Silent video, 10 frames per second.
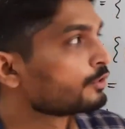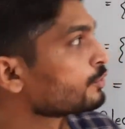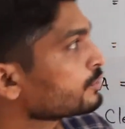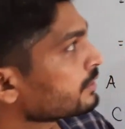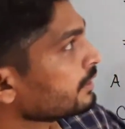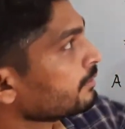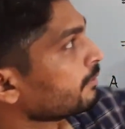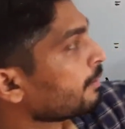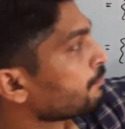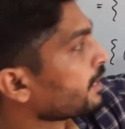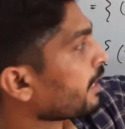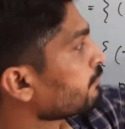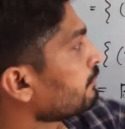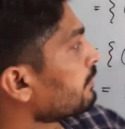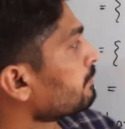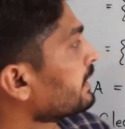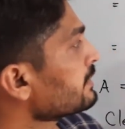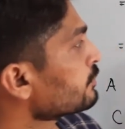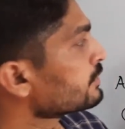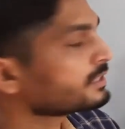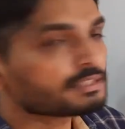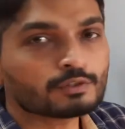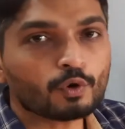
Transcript: So see, upper half of a plane. So this is an